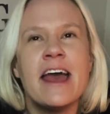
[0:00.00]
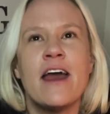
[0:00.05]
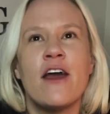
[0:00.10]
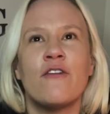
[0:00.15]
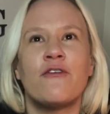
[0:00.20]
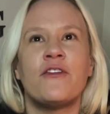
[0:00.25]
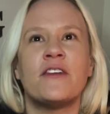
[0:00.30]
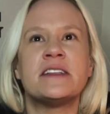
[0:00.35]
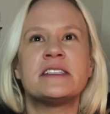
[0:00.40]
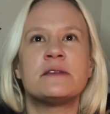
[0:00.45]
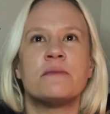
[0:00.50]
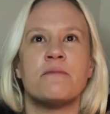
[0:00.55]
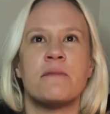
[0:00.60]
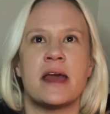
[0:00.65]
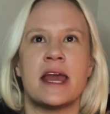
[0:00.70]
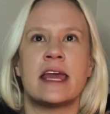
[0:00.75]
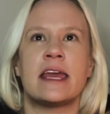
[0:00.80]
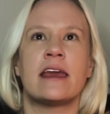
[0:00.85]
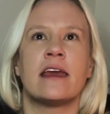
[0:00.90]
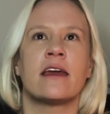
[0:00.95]
If it's
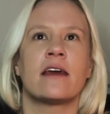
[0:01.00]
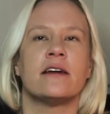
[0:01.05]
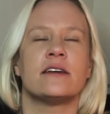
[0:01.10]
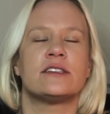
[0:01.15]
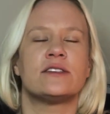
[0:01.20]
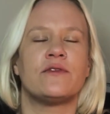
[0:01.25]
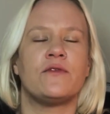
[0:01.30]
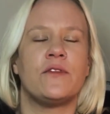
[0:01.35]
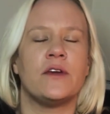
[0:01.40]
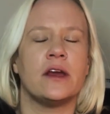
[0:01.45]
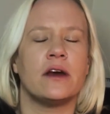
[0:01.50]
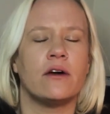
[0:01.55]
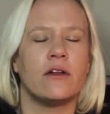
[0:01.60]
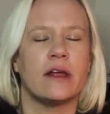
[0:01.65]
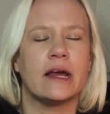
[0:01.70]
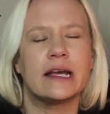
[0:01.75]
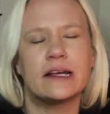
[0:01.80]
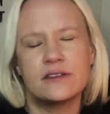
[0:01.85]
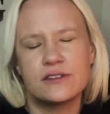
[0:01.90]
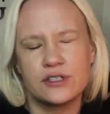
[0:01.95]
making us
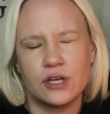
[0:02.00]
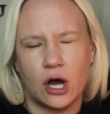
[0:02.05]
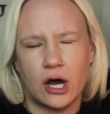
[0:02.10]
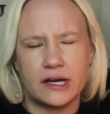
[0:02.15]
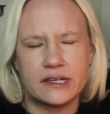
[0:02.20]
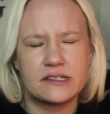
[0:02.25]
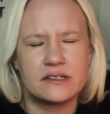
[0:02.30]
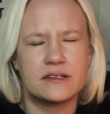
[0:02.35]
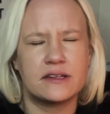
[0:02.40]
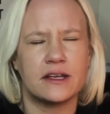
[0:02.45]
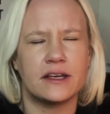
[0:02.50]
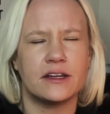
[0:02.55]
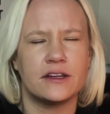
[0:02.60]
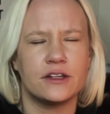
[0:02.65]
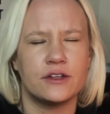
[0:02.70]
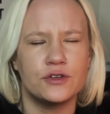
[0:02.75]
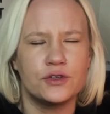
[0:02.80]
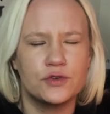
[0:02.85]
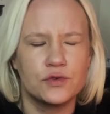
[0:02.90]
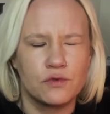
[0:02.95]
feel
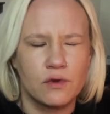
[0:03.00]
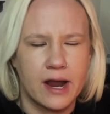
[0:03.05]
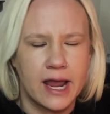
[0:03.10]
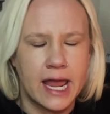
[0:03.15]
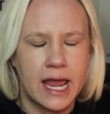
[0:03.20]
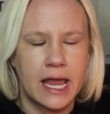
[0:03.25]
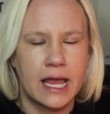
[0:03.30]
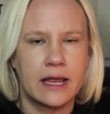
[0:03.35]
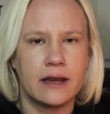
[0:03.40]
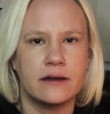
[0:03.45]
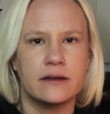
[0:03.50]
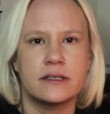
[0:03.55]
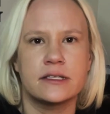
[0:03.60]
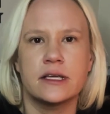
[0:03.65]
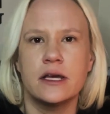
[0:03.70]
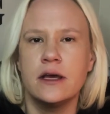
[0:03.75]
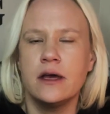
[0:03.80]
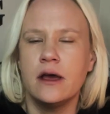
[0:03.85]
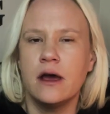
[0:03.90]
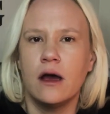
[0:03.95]
exhausted,
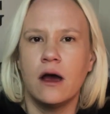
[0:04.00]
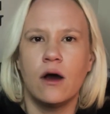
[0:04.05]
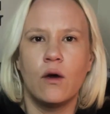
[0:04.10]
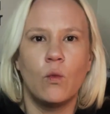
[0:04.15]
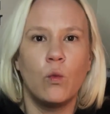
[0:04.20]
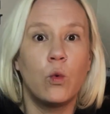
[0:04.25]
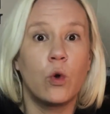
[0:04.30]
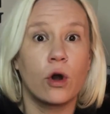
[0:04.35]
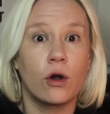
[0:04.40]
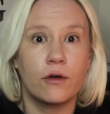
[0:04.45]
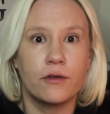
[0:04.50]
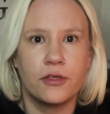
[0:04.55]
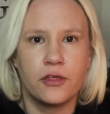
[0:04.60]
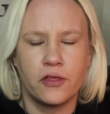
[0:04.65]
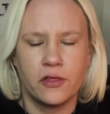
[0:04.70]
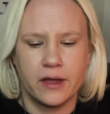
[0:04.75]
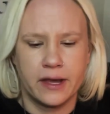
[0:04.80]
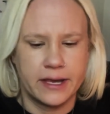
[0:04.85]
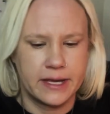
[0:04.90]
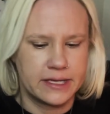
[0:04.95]
drained,
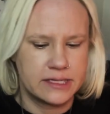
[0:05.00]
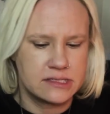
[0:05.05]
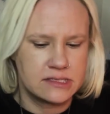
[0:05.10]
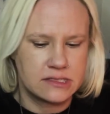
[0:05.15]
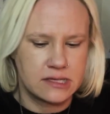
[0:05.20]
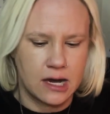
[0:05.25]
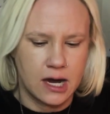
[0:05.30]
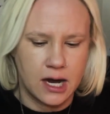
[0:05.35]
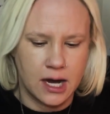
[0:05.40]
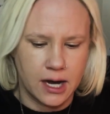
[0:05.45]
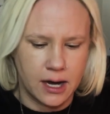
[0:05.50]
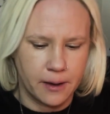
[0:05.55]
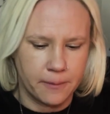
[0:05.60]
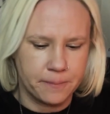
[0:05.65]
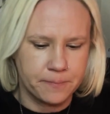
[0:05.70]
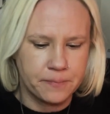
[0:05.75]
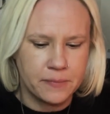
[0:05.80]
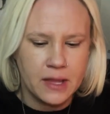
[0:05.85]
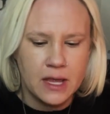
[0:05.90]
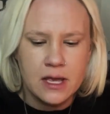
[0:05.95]
worthless,
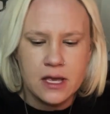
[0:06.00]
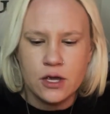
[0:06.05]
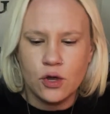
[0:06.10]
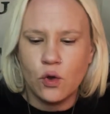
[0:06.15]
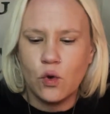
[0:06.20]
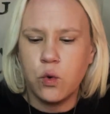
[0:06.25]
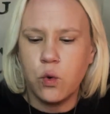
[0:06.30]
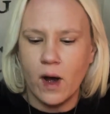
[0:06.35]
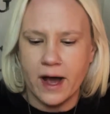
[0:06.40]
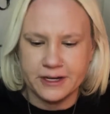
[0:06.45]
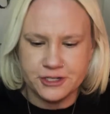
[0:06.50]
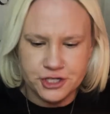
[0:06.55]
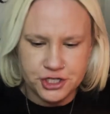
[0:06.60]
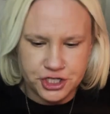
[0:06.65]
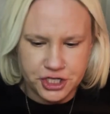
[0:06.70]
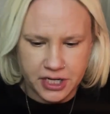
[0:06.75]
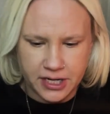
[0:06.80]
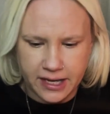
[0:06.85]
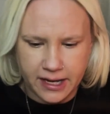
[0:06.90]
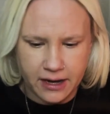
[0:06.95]

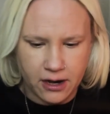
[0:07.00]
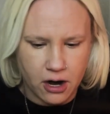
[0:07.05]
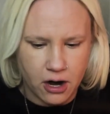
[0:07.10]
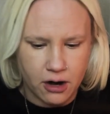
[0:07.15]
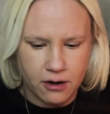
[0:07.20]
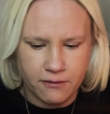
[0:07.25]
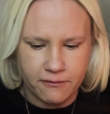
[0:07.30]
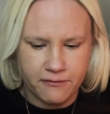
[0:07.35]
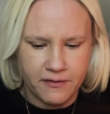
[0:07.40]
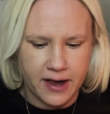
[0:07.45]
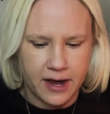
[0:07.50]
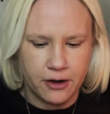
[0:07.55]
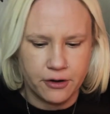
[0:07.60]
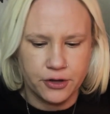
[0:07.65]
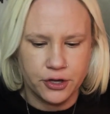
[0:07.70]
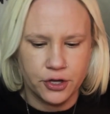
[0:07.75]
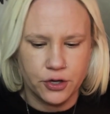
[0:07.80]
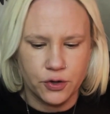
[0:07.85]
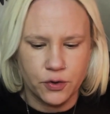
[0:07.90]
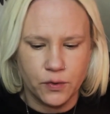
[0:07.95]
questioning our
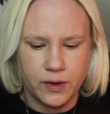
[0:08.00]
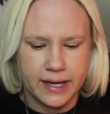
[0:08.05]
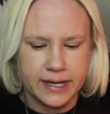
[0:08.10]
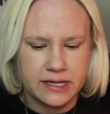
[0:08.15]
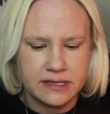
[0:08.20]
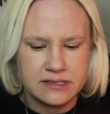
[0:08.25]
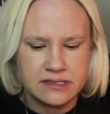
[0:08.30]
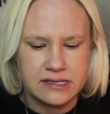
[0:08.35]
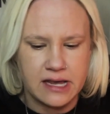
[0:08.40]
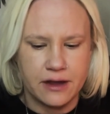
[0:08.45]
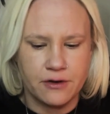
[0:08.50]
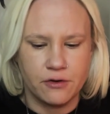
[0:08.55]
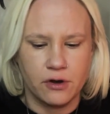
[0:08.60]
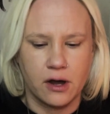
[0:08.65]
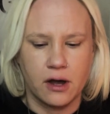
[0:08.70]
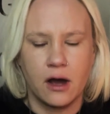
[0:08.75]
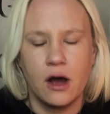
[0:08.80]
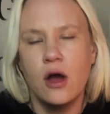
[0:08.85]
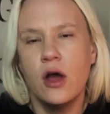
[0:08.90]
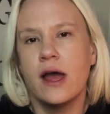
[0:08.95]
value,
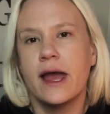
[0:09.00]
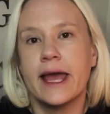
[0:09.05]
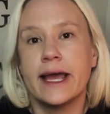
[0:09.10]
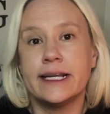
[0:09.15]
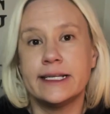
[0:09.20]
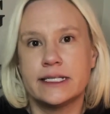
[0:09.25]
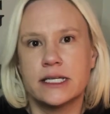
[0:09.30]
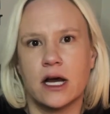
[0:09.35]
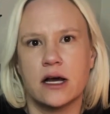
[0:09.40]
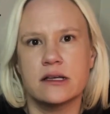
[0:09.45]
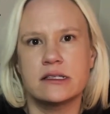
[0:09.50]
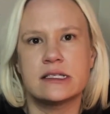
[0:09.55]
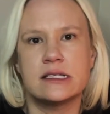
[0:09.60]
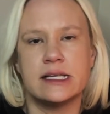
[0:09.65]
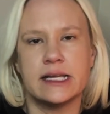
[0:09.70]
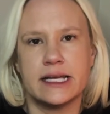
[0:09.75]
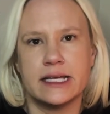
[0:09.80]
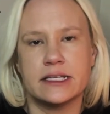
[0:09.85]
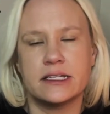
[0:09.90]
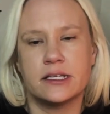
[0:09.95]
etc., it does
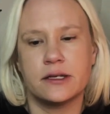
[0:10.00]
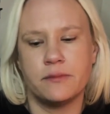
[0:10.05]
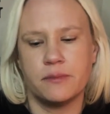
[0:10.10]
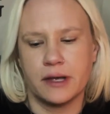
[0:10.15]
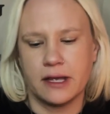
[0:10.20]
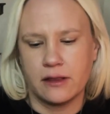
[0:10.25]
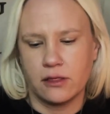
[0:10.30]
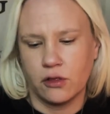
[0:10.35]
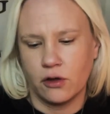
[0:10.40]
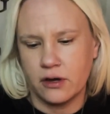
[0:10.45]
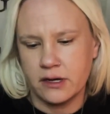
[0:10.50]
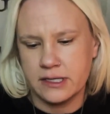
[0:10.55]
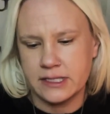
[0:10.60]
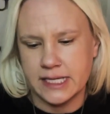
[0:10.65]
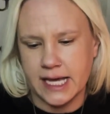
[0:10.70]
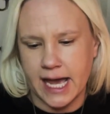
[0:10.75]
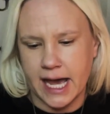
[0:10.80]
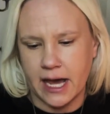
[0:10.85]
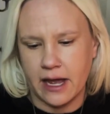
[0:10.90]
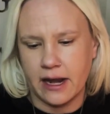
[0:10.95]
need to be
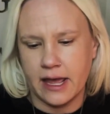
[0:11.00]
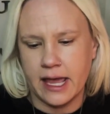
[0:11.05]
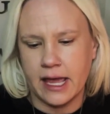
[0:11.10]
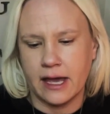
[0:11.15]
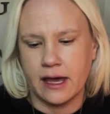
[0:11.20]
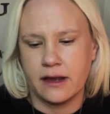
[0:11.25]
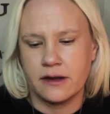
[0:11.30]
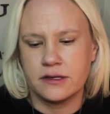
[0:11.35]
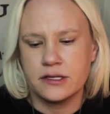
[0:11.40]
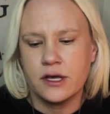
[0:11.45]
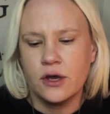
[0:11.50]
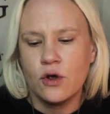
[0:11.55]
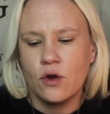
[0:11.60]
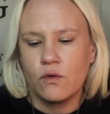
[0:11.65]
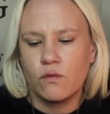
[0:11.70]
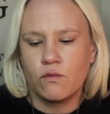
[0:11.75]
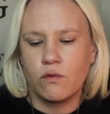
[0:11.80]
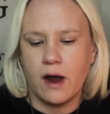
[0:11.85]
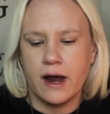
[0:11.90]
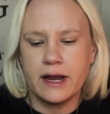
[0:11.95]
looked at. And
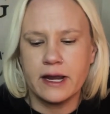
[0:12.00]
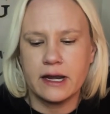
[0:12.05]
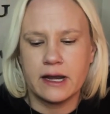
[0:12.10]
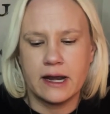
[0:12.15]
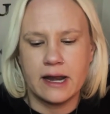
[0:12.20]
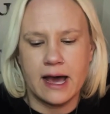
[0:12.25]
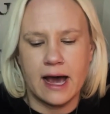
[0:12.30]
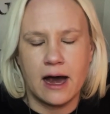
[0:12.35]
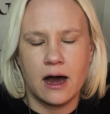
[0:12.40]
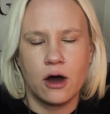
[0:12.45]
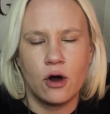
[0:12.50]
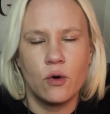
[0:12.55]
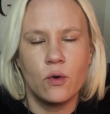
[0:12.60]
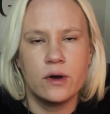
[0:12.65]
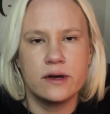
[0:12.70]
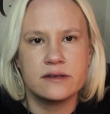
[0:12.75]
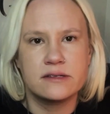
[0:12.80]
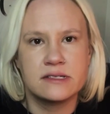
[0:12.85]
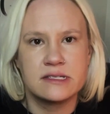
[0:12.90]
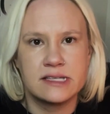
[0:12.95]
right
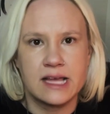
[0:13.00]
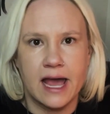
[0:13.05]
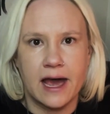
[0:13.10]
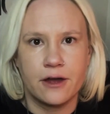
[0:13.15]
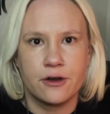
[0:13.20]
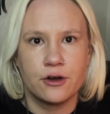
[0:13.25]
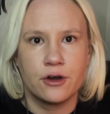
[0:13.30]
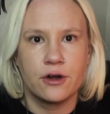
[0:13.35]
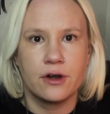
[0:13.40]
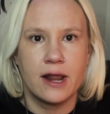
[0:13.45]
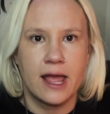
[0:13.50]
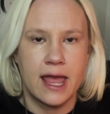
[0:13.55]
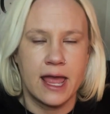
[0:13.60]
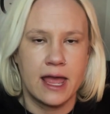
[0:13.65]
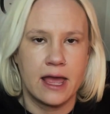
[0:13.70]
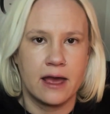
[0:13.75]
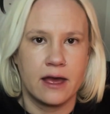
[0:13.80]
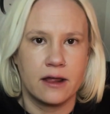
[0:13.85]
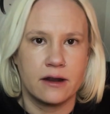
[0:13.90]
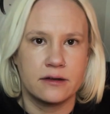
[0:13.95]
now, Saturn
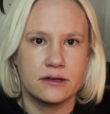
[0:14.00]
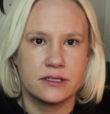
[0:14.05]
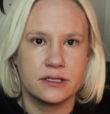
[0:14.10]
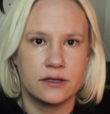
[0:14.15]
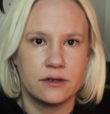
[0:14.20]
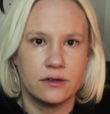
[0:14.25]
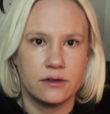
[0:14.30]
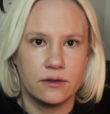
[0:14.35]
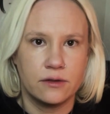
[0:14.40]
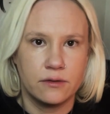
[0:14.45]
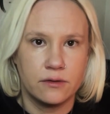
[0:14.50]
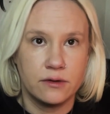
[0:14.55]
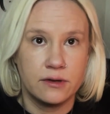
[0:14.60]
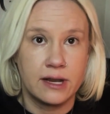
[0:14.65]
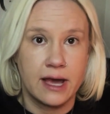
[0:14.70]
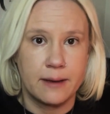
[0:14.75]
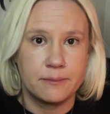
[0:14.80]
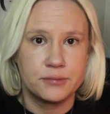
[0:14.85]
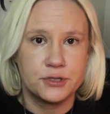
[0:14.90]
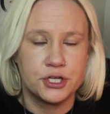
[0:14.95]
and
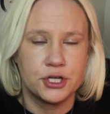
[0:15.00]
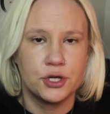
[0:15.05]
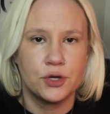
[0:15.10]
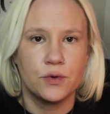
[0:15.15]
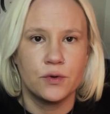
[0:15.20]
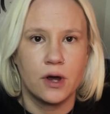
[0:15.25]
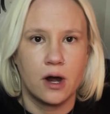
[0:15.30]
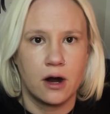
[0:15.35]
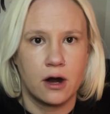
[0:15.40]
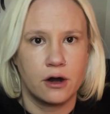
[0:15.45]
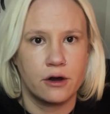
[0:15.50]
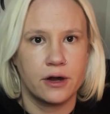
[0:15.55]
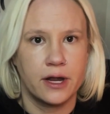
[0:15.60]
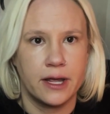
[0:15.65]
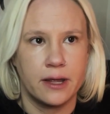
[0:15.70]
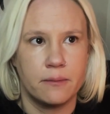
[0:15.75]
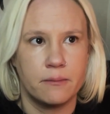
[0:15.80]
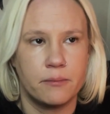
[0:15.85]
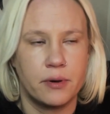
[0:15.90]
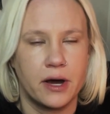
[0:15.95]
Neptune are
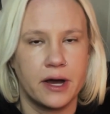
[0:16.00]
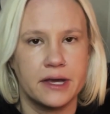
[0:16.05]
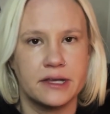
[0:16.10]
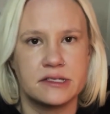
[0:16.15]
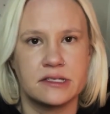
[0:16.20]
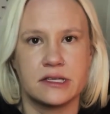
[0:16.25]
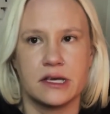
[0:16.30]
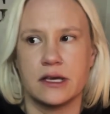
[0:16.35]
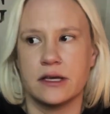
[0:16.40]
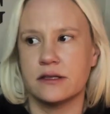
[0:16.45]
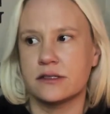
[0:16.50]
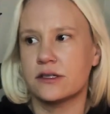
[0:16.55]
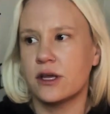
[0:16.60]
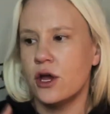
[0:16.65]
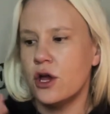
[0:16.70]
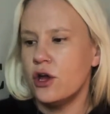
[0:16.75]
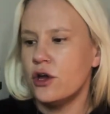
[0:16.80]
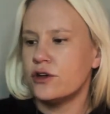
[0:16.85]
in Pisces.